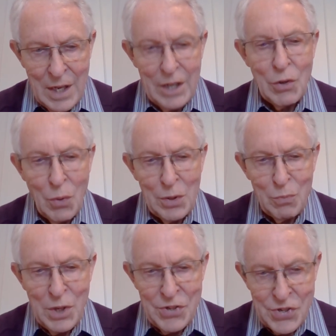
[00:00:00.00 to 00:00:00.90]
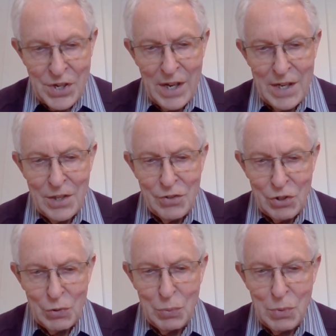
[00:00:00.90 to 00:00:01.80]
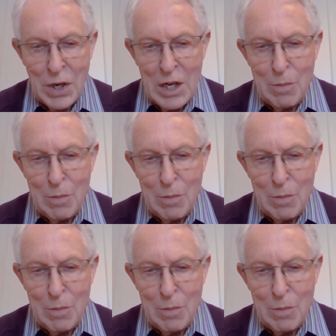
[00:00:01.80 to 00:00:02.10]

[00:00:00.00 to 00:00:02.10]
In all that we say and do,